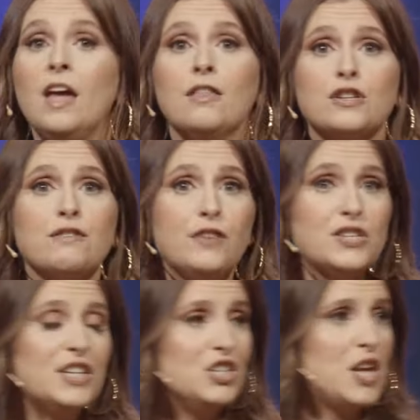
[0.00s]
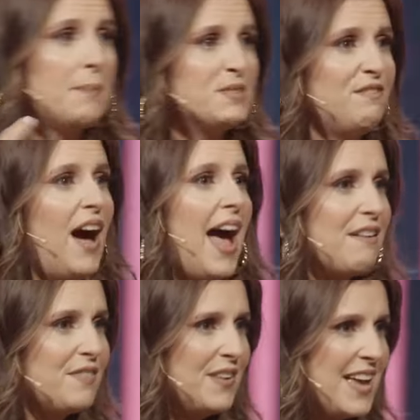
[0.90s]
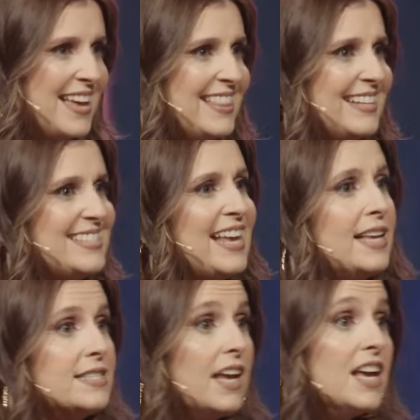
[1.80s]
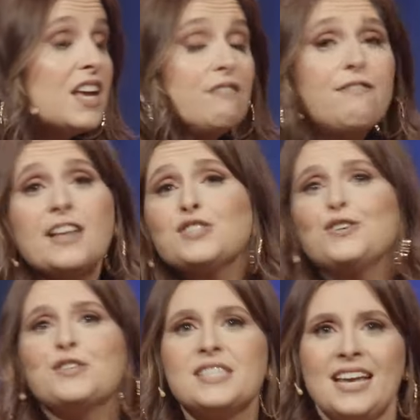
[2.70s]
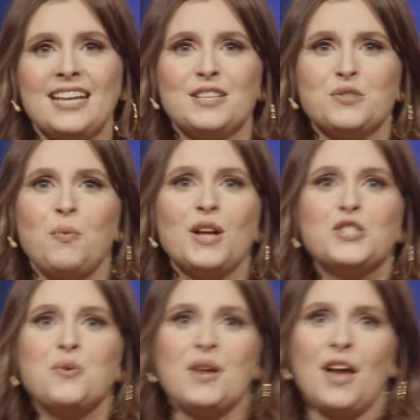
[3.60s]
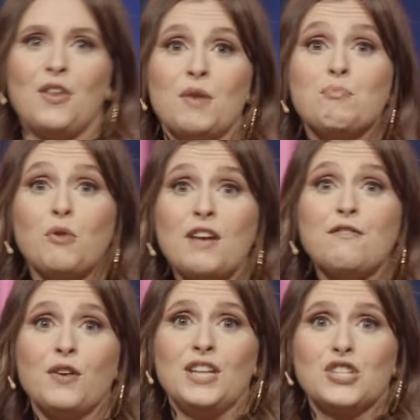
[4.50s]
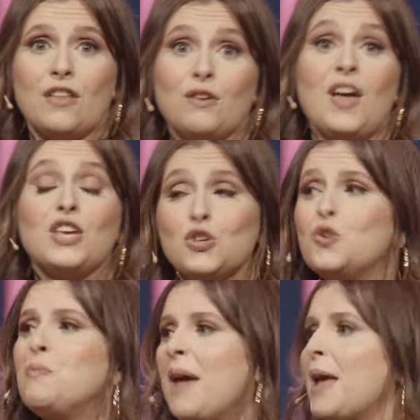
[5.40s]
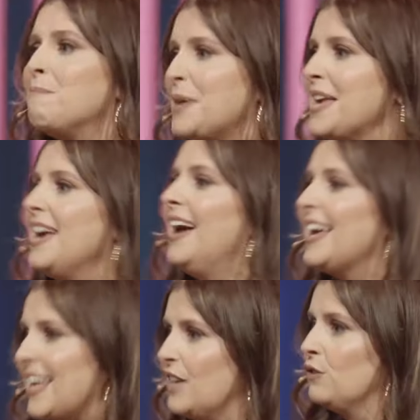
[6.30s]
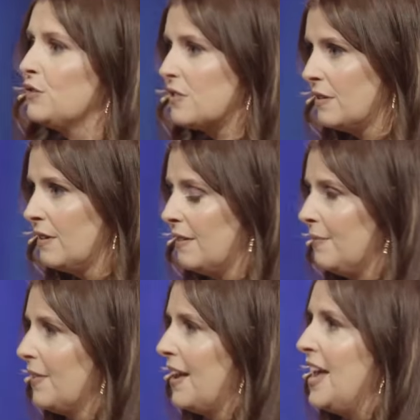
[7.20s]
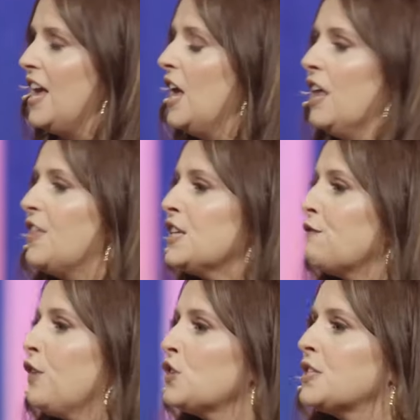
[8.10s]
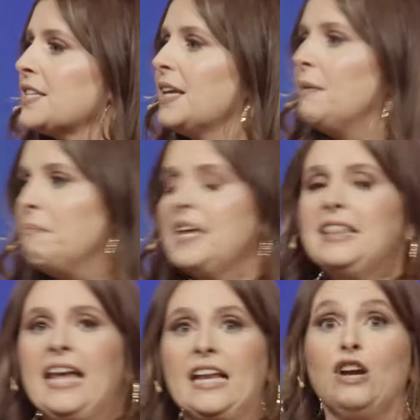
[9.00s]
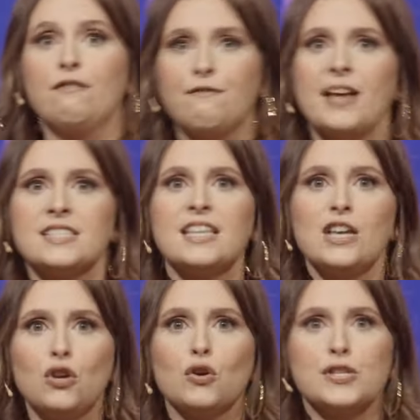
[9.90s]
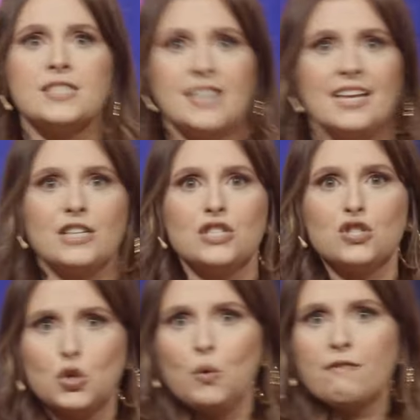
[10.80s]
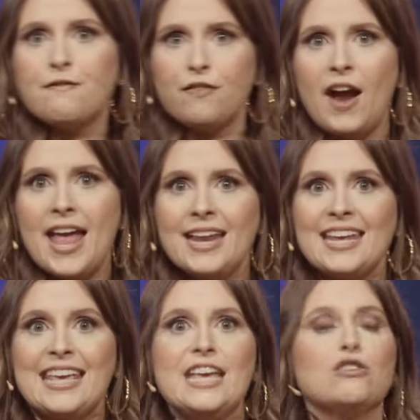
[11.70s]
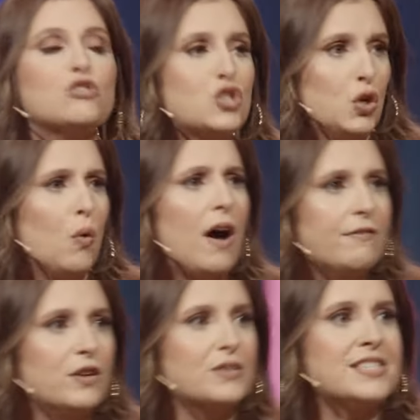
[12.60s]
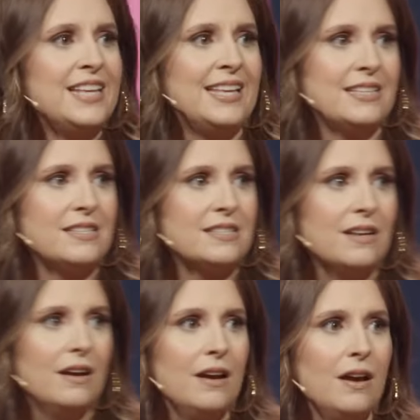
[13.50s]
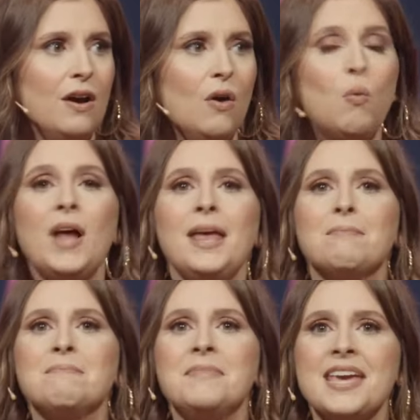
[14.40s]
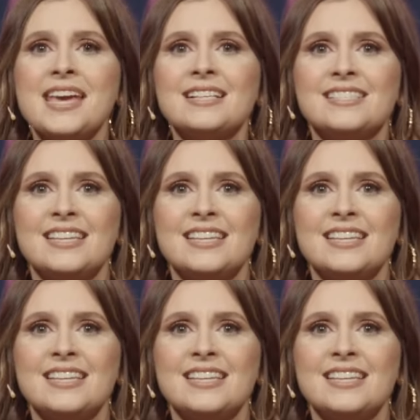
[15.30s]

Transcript: There's a verse in James 5 that says, confess your sins one to another and pray for each other that you may be healed. This verse doesn't mean that confessing your sins to a friend heals you of your sins. What it means